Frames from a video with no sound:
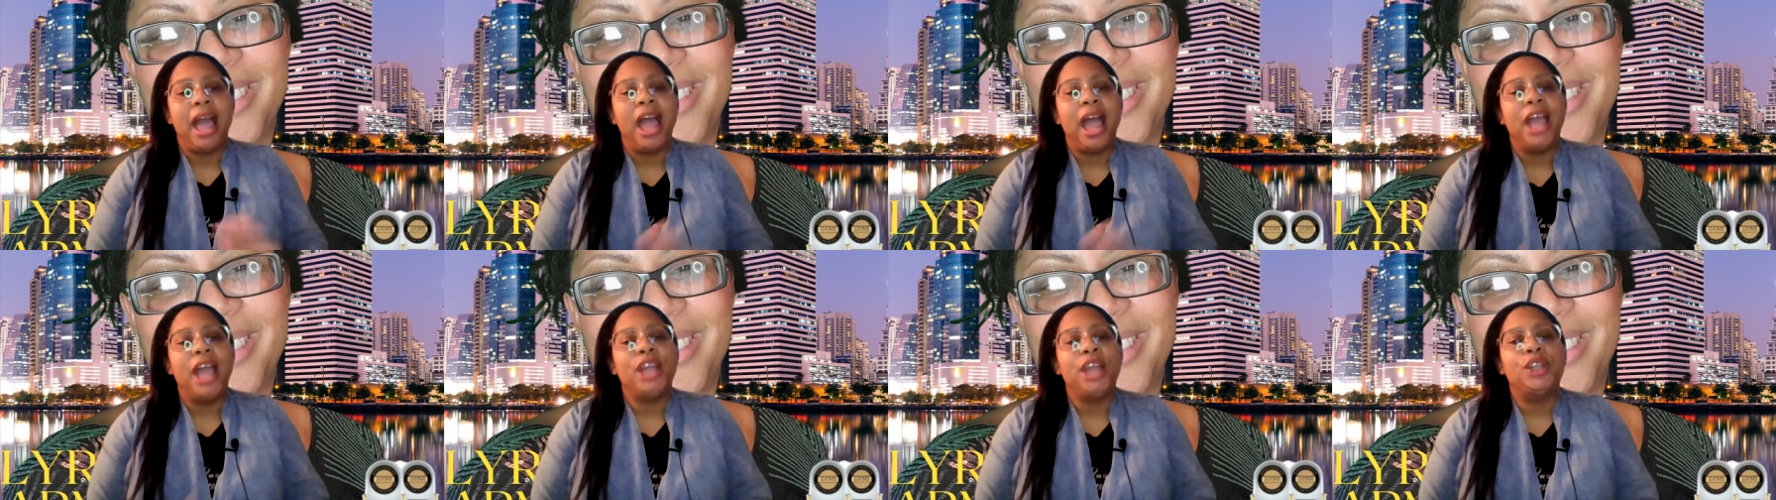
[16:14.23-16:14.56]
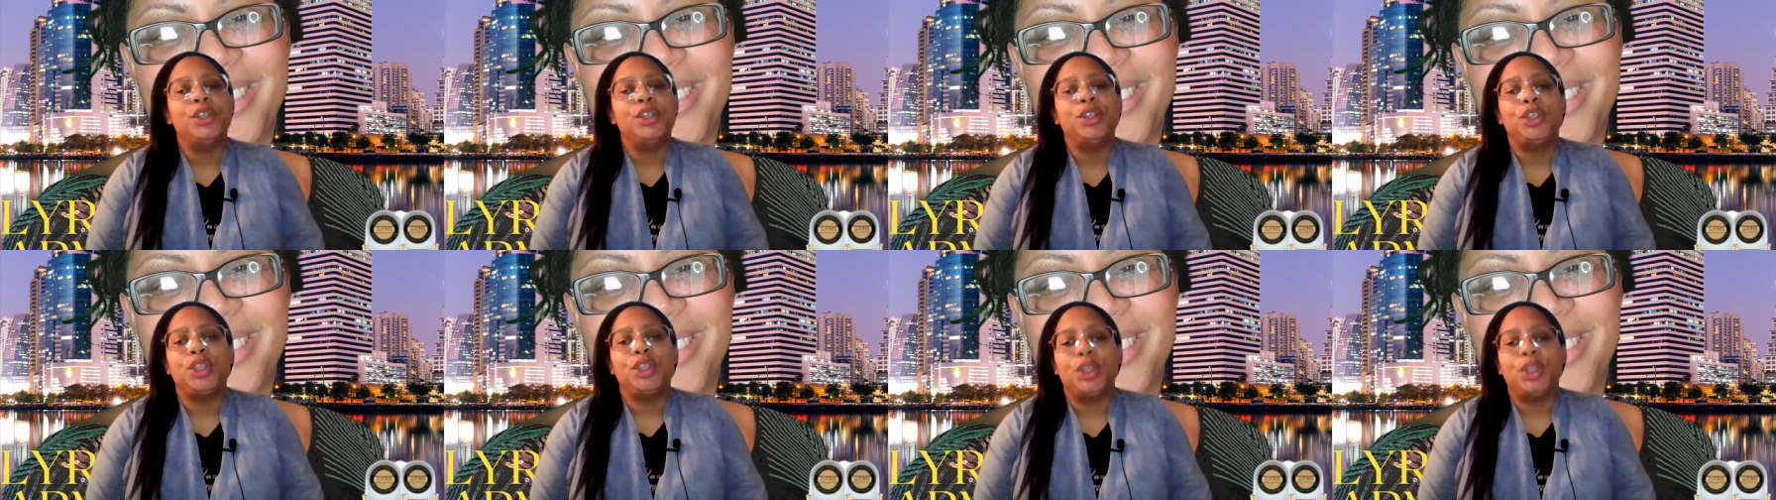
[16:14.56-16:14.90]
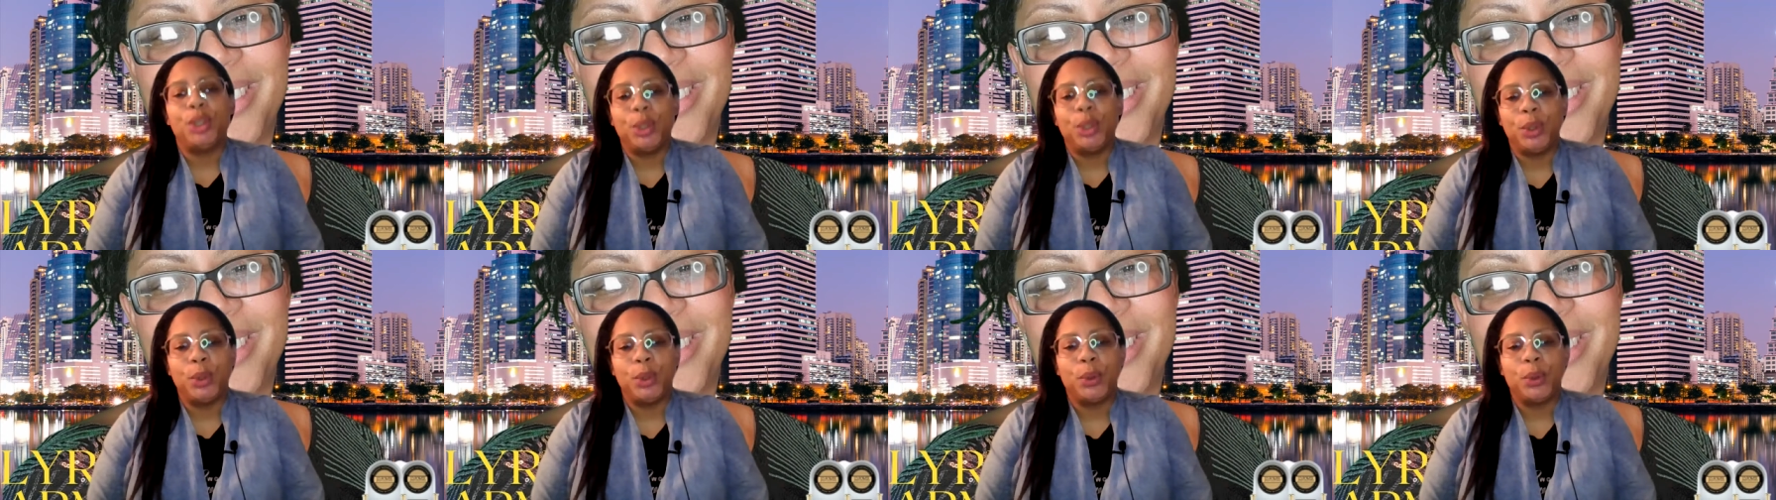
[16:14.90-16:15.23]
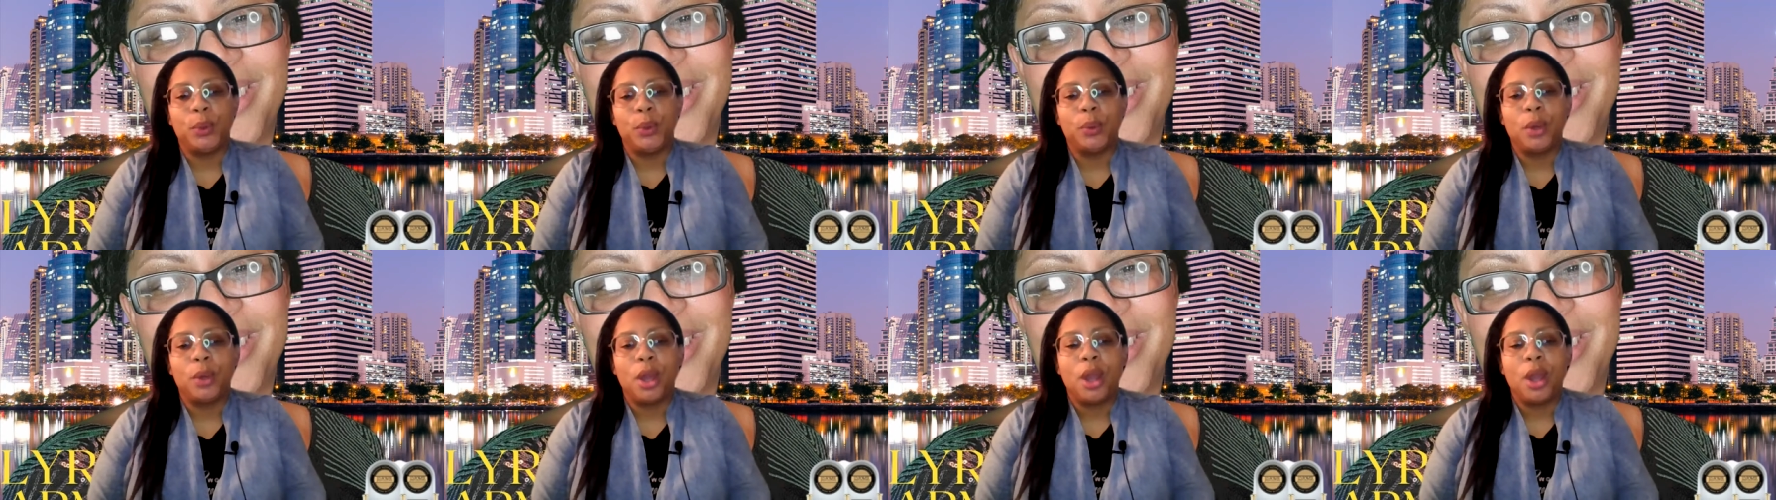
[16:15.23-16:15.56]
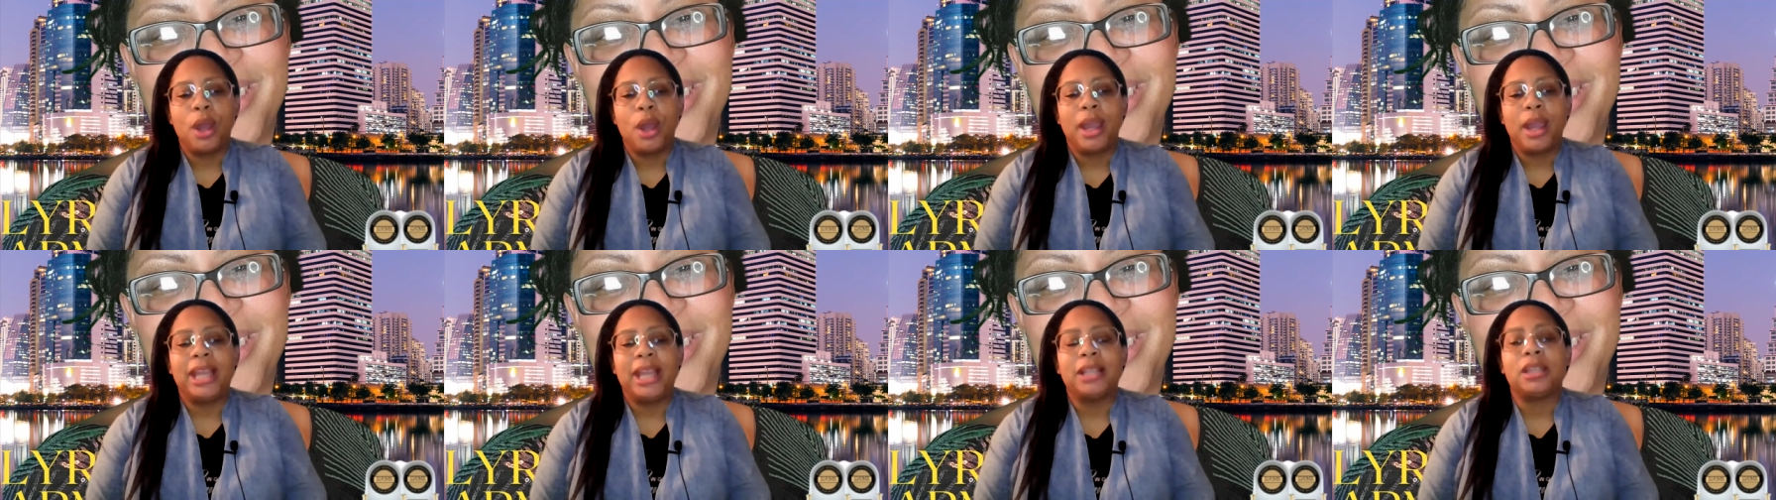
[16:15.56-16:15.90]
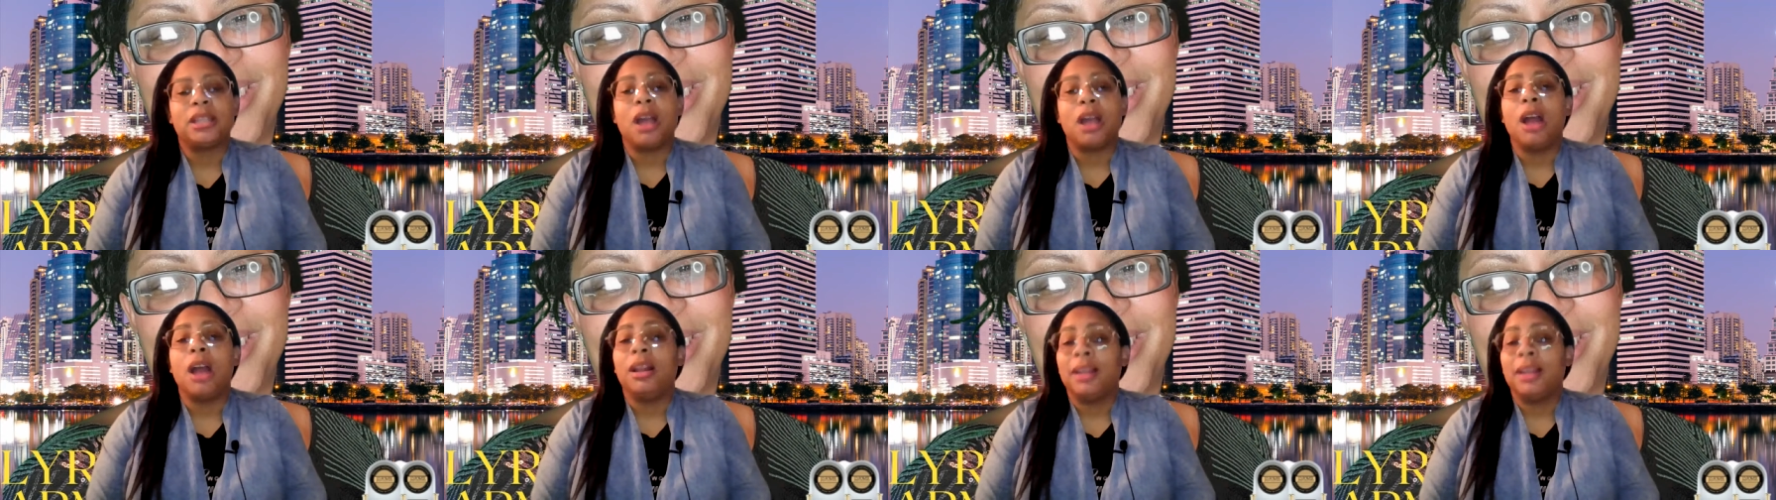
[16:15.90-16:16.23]
and two,
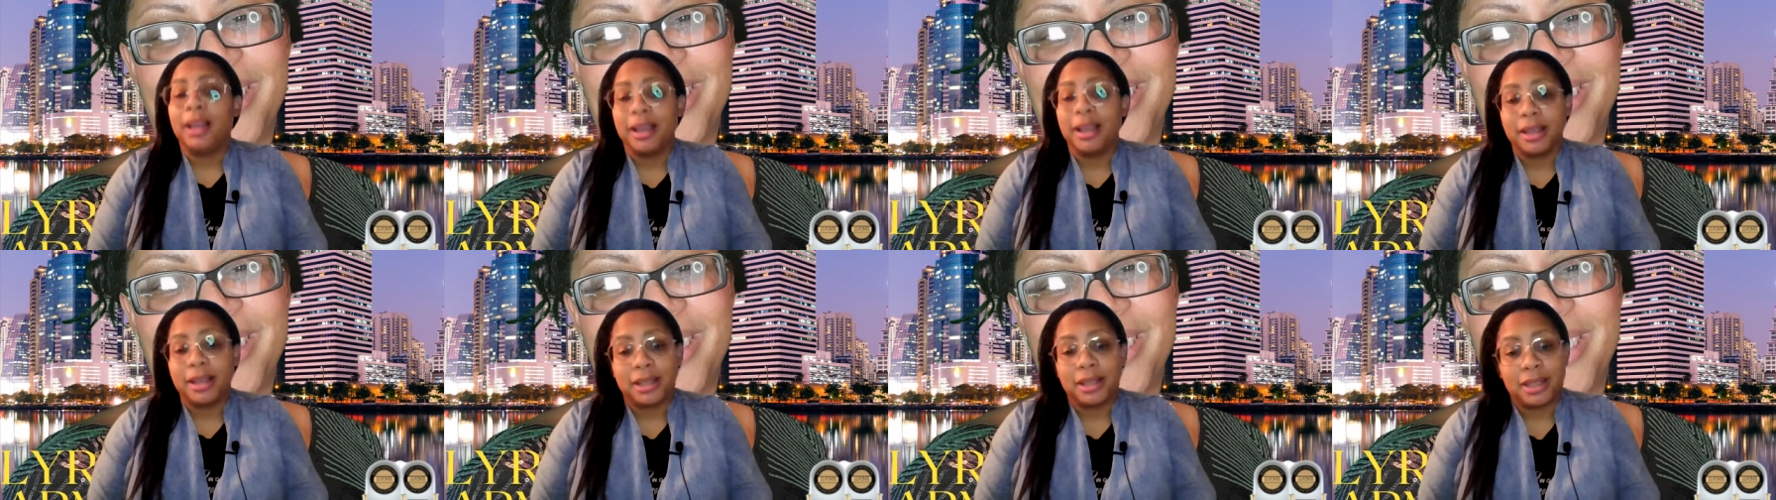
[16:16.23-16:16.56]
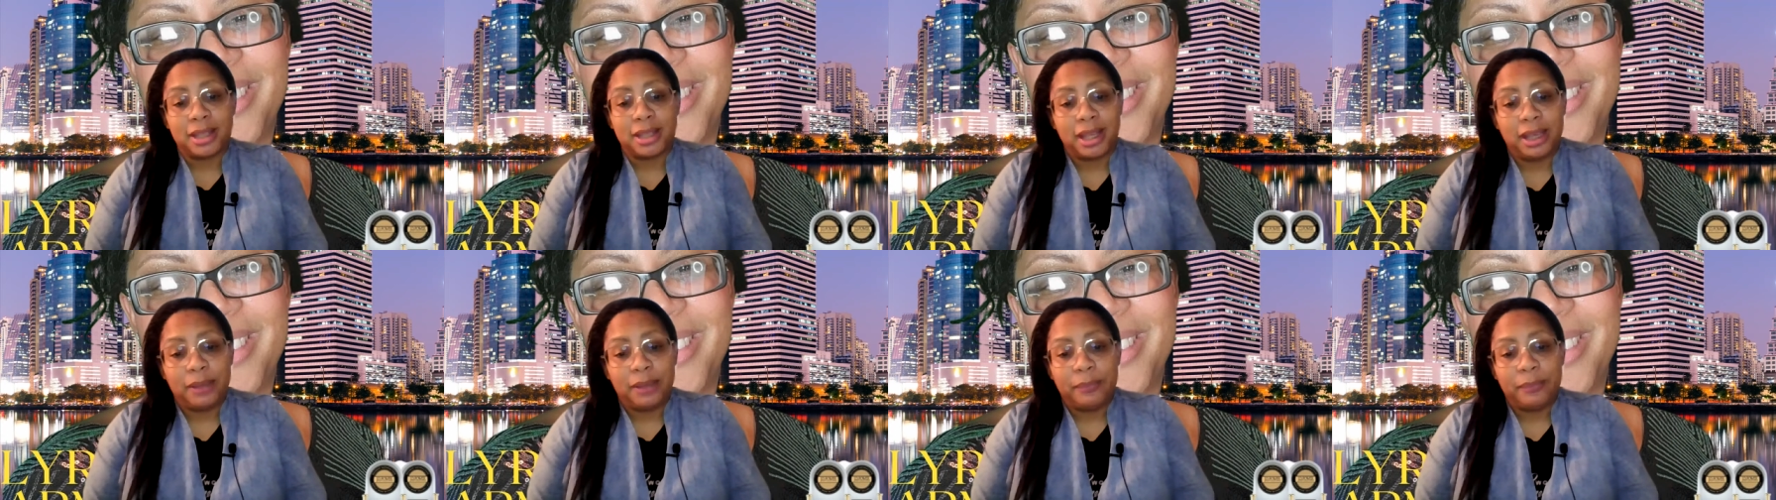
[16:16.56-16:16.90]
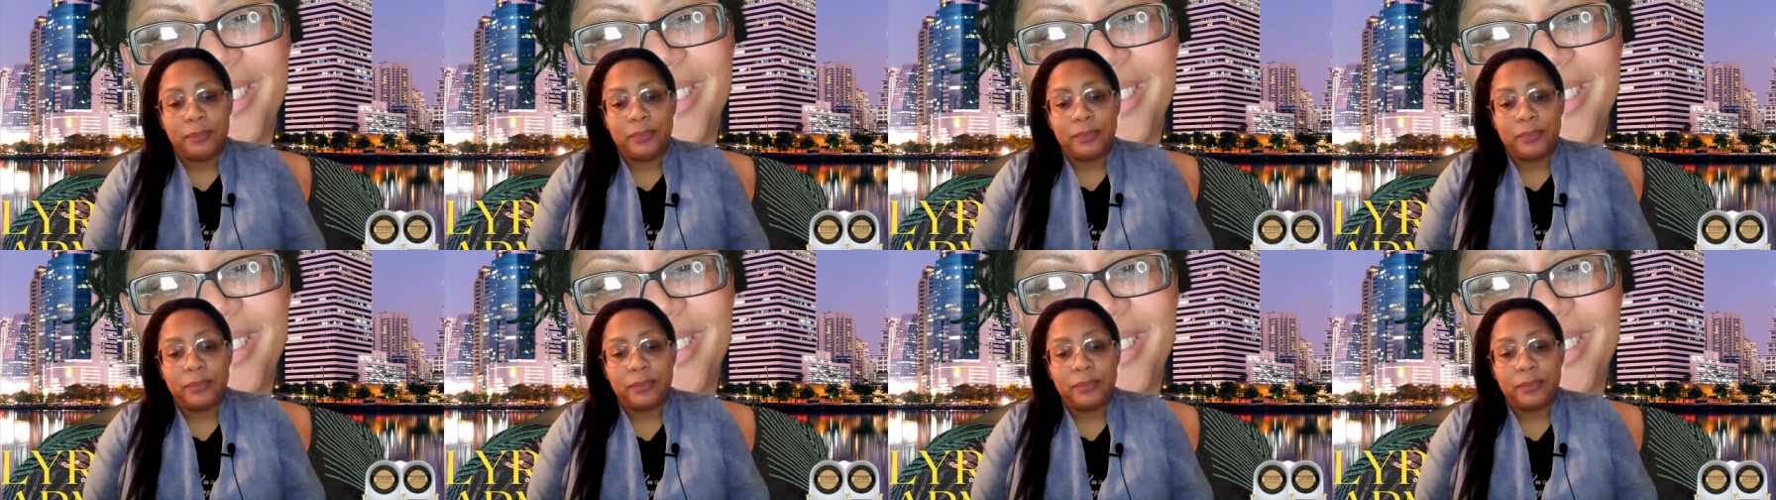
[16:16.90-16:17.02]
it's our legacy,